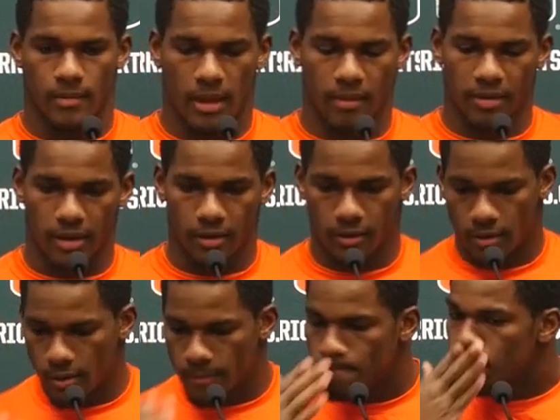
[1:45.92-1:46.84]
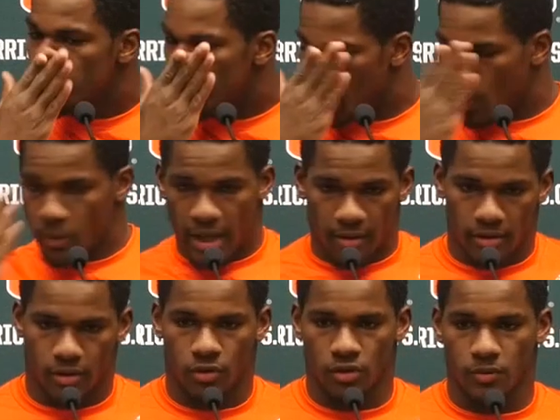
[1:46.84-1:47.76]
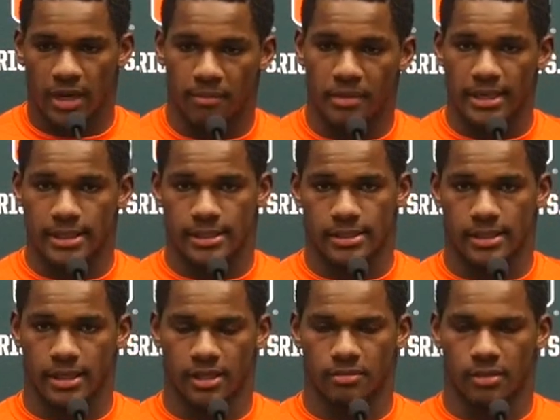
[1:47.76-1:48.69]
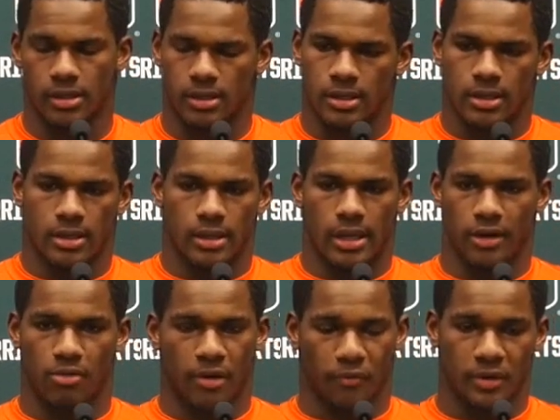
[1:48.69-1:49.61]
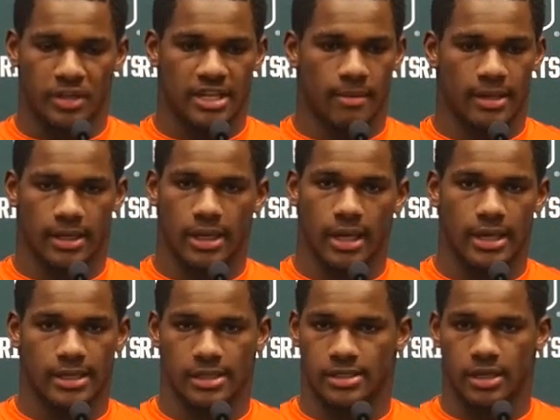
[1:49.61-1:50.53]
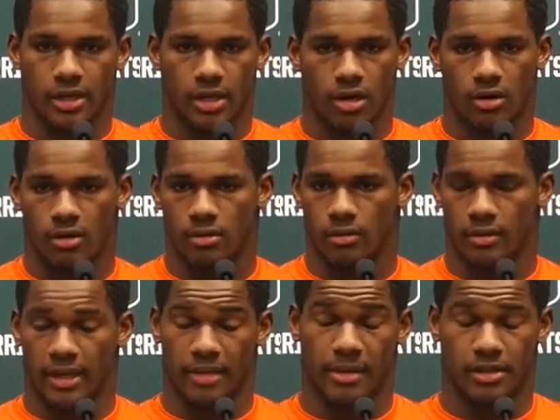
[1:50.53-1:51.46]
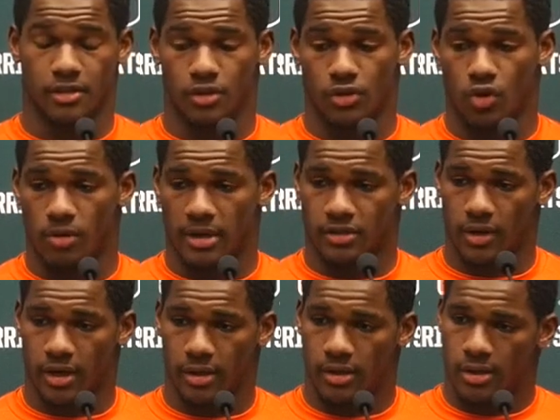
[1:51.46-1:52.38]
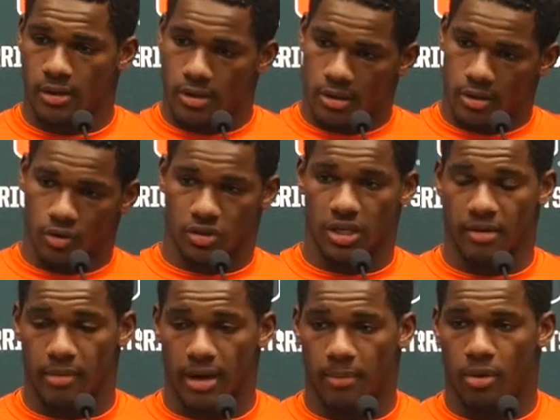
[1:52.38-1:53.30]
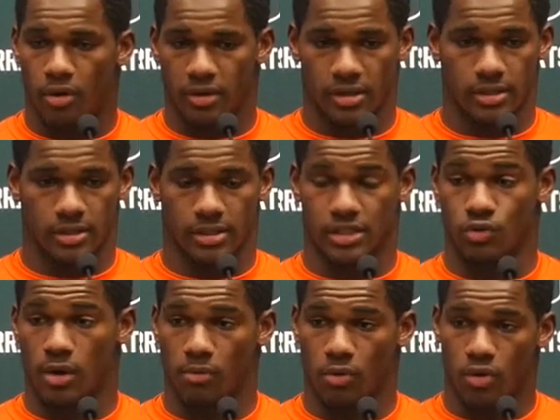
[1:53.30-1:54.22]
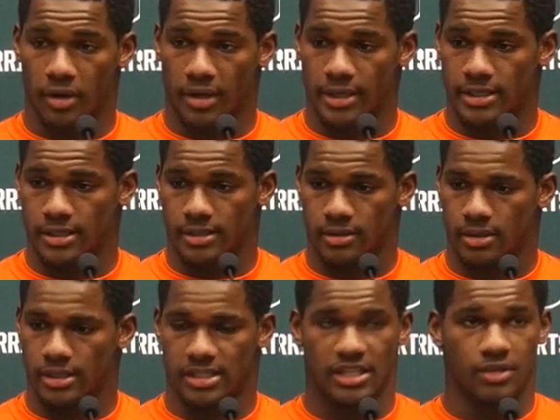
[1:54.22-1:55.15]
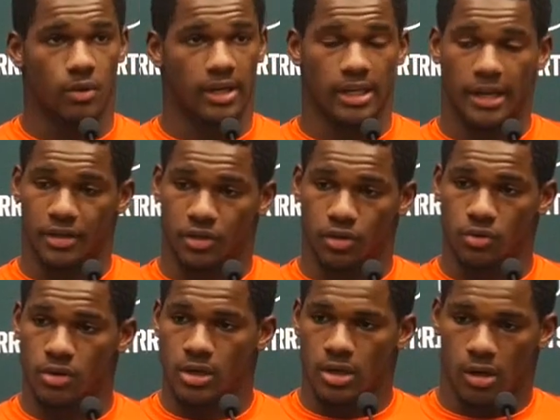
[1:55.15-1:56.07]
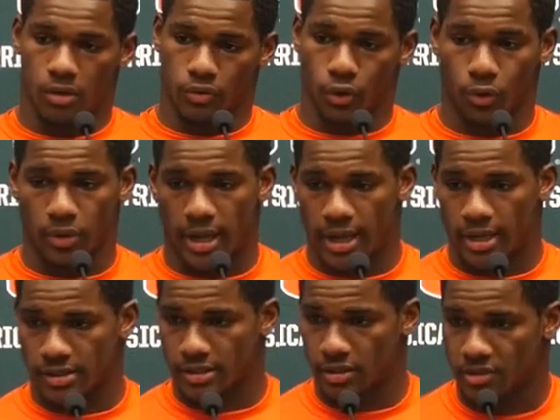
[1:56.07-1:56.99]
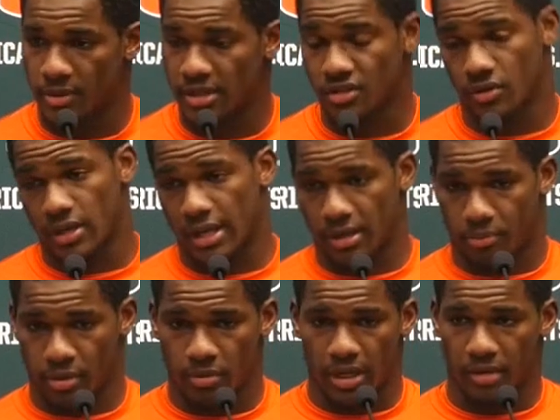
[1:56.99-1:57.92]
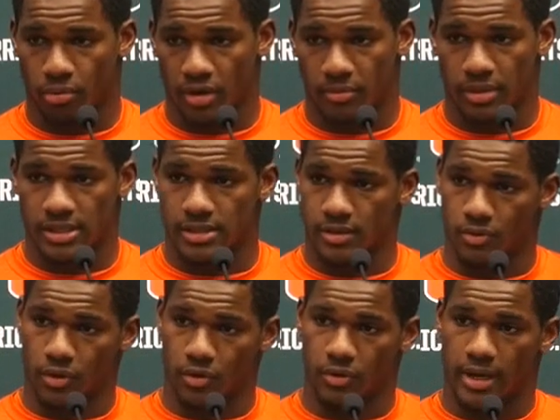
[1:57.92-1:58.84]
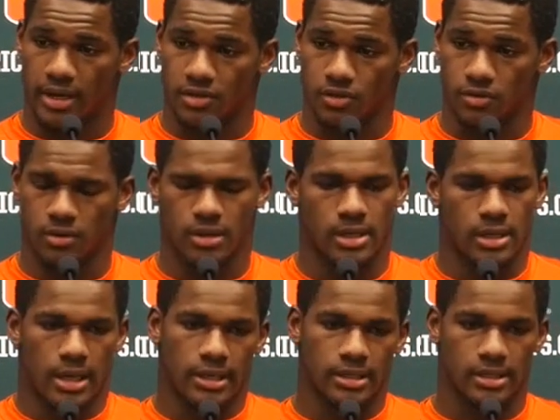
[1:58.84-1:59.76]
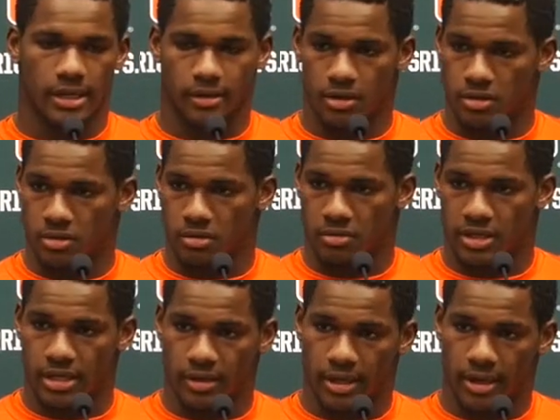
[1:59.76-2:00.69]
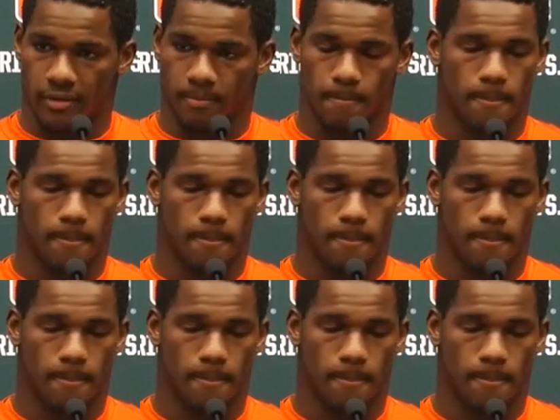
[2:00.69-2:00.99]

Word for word: I mean, you know, we got, of course, we got meetings and things, but like on my free time out the class, out the study hall, when I get back to the dorm, I try to, you know, study my opponent and see what I'm going against and, and see what they like to do on third downs. You know, especially you know, they like people like to bring blitzes on third down, so I just like to um, key in that.